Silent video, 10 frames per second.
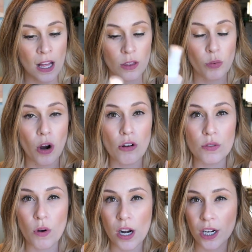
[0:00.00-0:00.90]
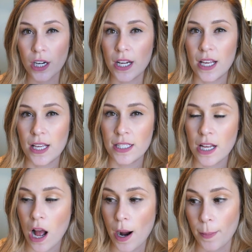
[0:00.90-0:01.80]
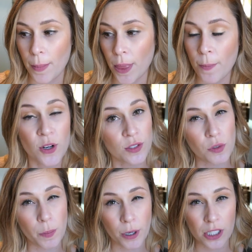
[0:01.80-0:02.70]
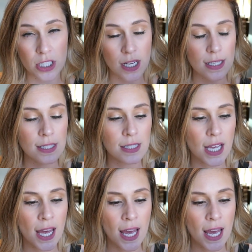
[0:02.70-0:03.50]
The rose water is um, the most repurchased.